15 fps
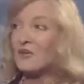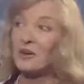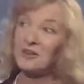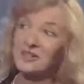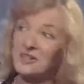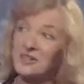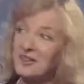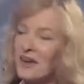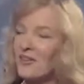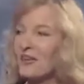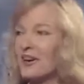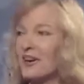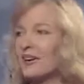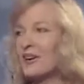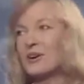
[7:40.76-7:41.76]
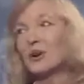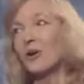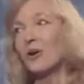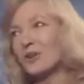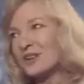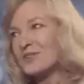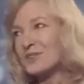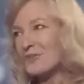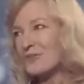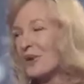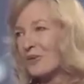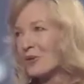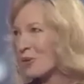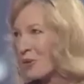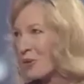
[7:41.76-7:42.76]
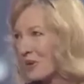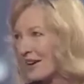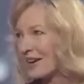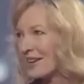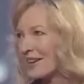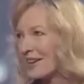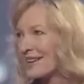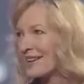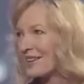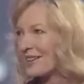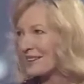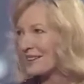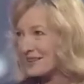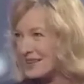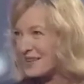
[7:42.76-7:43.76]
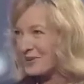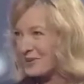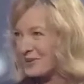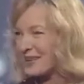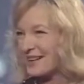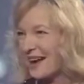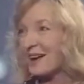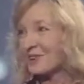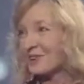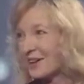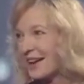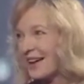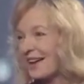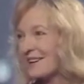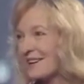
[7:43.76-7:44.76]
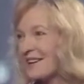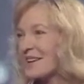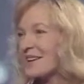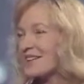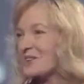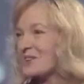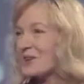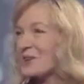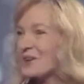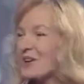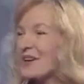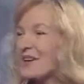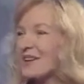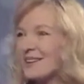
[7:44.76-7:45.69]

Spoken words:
There is another goddess around the corner that is equally unclad. So,